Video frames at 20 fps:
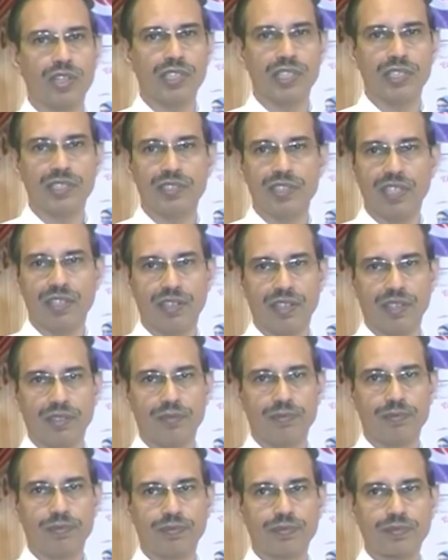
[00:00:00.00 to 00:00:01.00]
these
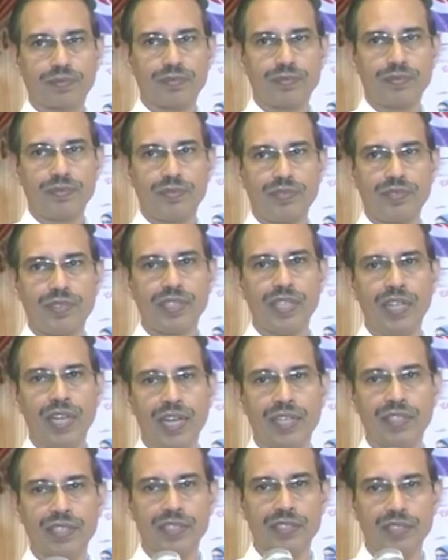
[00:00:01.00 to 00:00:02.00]
children.
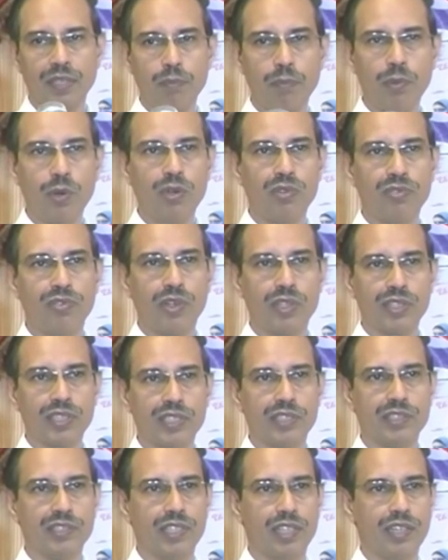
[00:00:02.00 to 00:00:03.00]
And the support for
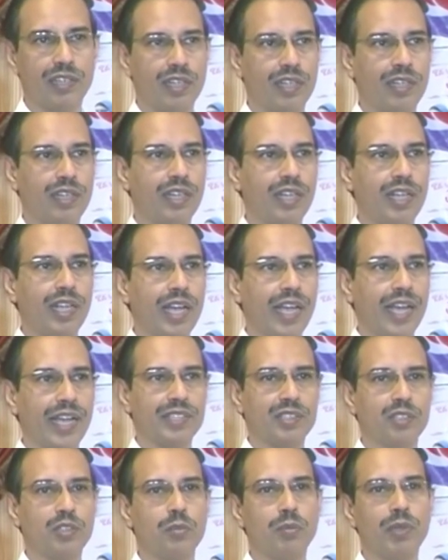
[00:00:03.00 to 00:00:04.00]
these children
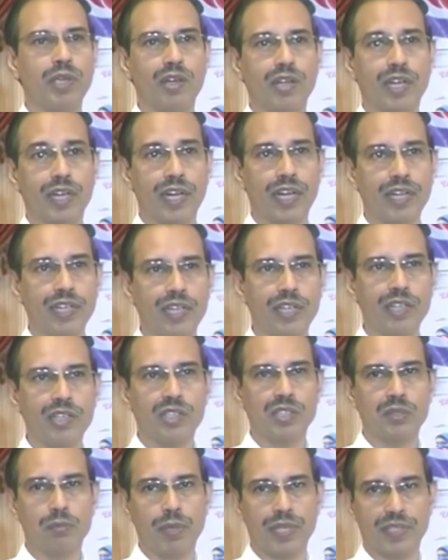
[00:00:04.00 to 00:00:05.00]
has to be on a
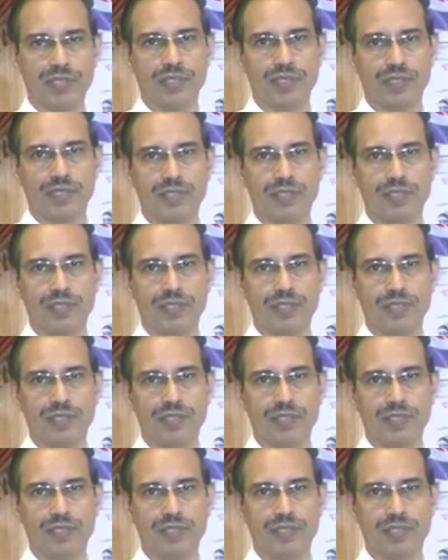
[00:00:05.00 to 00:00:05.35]
continuous basis.